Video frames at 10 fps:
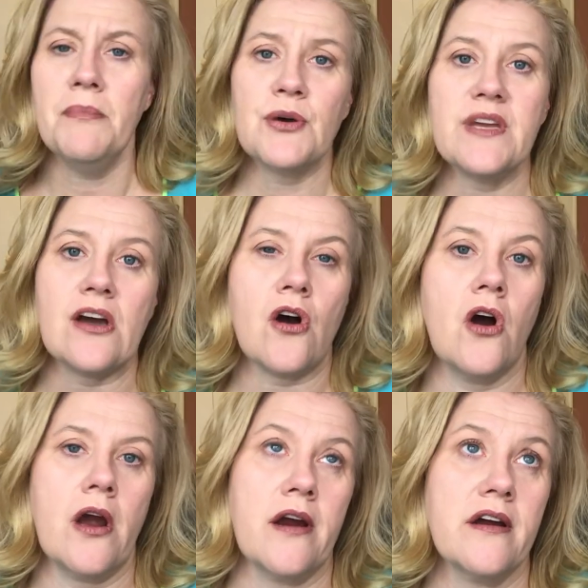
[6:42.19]
But we
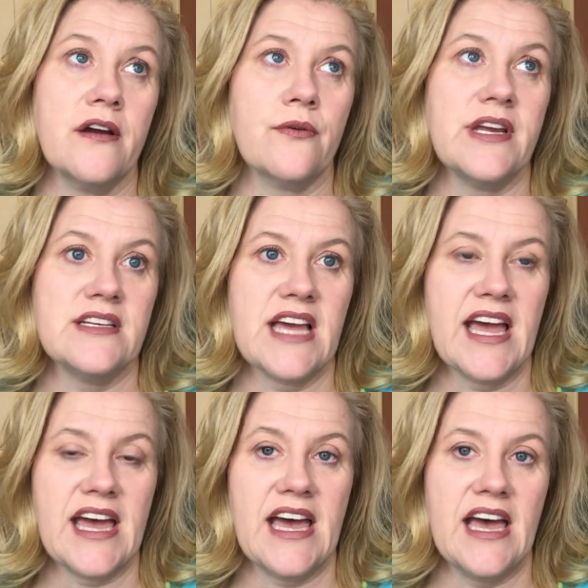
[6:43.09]
are going to
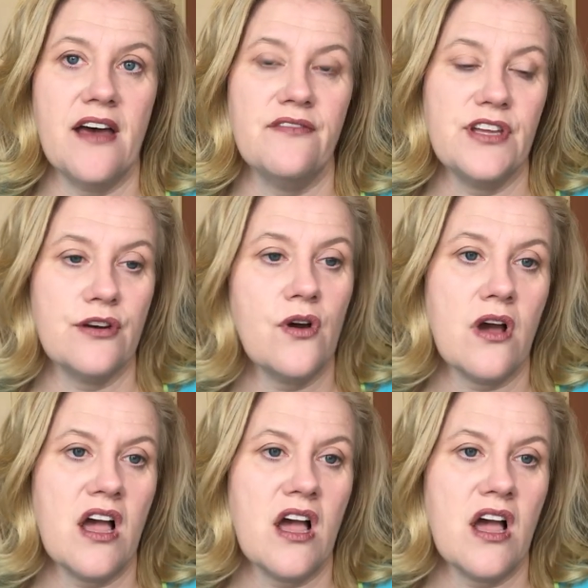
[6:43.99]
have, you know,